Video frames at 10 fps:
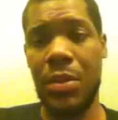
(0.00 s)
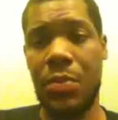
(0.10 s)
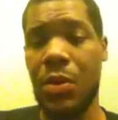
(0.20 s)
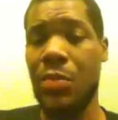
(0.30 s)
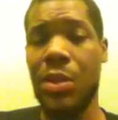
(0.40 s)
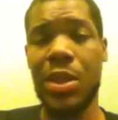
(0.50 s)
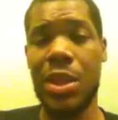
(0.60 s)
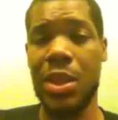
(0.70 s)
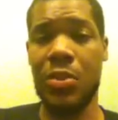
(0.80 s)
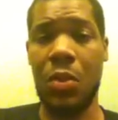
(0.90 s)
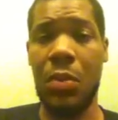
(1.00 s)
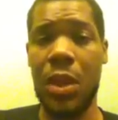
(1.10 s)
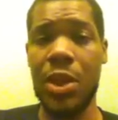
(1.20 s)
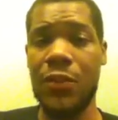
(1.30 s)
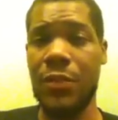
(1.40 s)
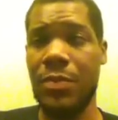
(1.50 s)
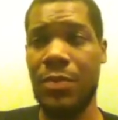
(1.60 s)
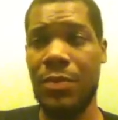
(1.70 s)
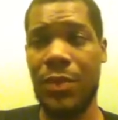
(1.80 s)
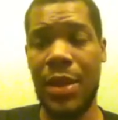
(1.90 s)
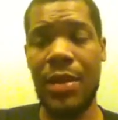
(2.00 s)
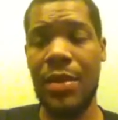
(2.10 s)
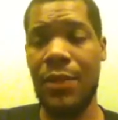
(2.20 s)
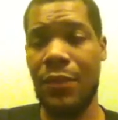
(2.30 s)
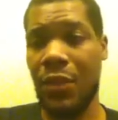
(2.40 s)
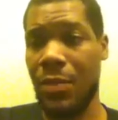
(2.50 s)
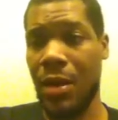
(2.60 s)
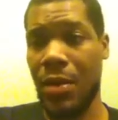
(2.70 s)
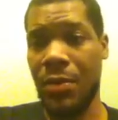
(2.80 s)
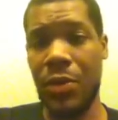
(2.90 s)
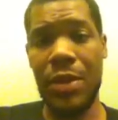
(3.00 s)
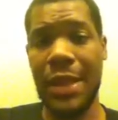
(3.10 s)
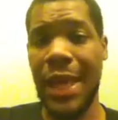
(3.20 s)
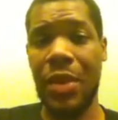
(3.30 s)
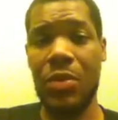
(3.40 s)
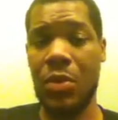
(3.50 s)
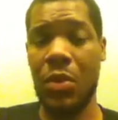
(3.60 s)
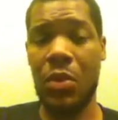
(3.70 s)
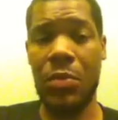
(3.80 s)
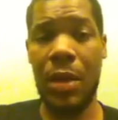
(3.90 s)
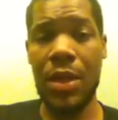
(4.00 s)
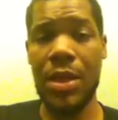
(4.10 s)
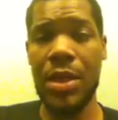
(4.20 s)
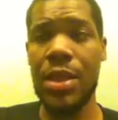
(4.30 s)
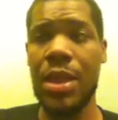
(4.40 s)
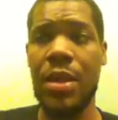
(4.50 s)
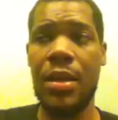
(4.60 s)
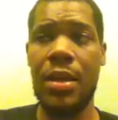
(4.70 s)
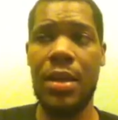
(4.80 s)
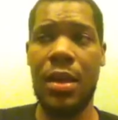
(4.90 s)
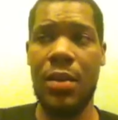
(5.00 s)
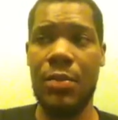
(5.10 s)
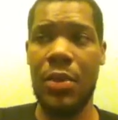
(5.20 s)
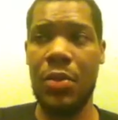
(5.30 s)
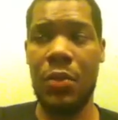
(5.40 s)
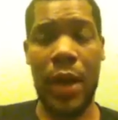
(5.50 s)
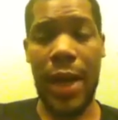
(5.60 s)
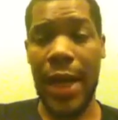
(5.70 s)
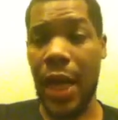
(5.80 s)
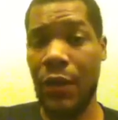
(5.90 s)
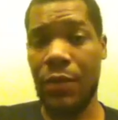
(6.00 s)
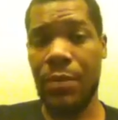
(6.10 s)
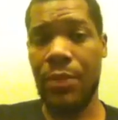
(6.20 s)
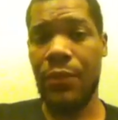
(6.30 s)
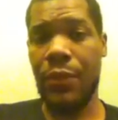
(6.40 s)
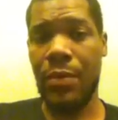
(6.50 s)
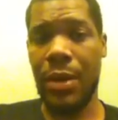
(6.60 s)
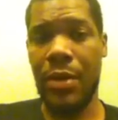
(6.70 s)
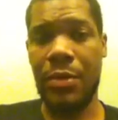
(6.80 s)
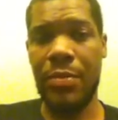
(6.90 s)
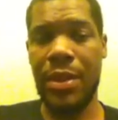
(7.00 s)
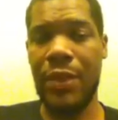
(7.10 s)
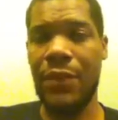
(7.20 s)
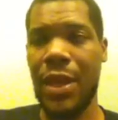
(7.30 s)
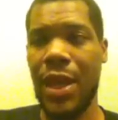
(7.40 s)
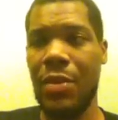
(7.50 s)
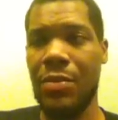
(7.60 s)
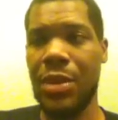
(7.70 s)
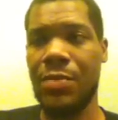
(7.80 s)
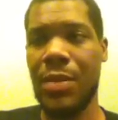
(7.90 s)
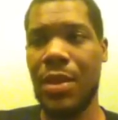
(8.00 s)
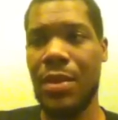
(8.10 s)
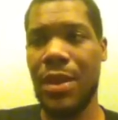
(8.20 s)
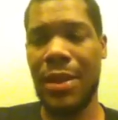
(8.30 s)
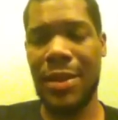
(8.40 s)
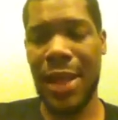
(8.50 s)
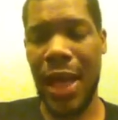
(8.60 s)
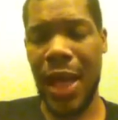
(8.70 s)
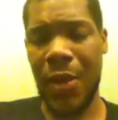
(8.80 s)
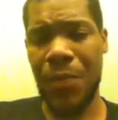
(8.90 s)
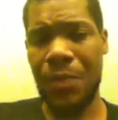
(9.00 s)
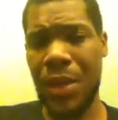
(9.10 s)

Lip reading: pretty much just throw punches use his angles to throw his punches. Use the right hand from a specific angle just because of that style.